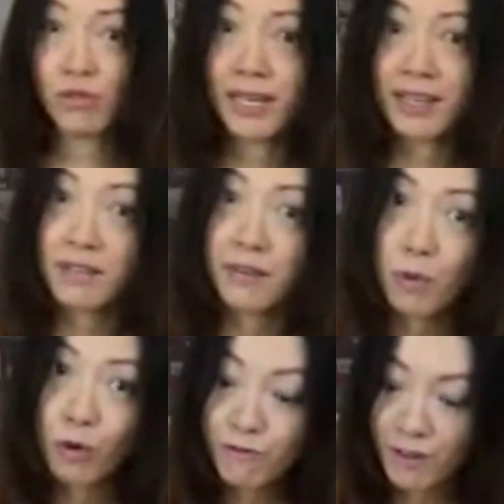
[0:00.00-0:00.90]
it even
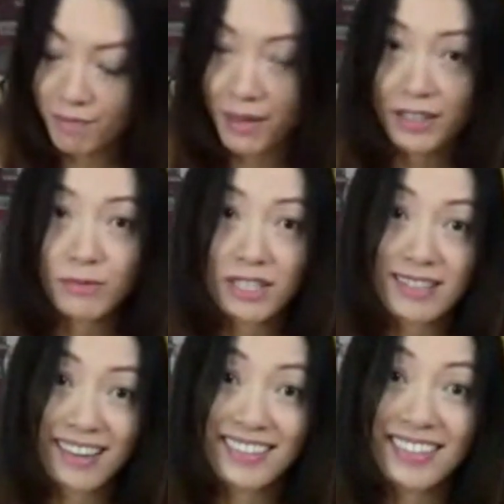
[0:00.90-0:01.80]
more fun by
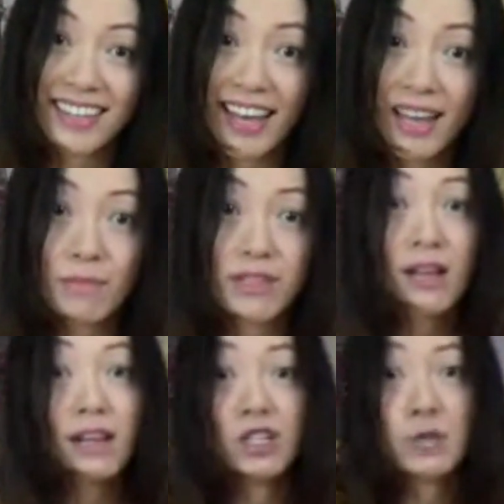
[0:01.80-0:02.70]
designing the games,
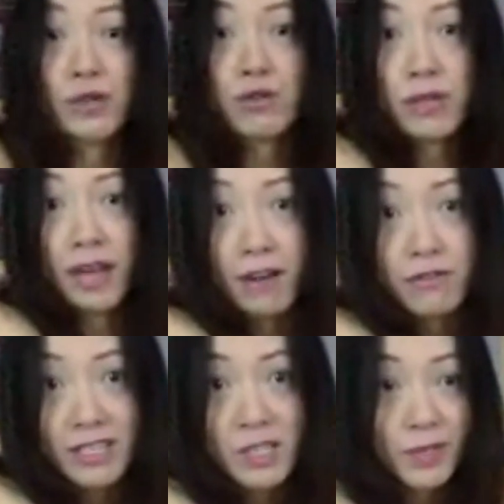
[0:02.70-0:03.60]
especially
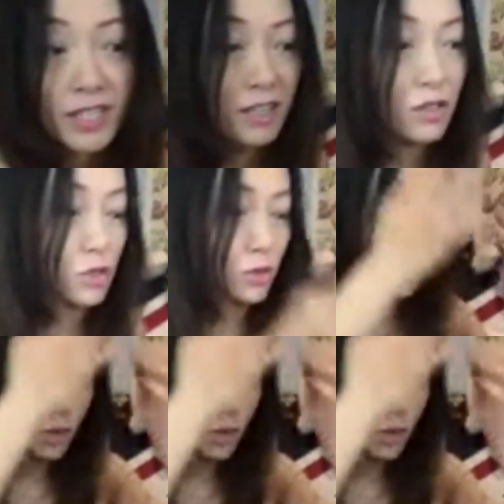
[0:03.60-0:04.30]
after speaking to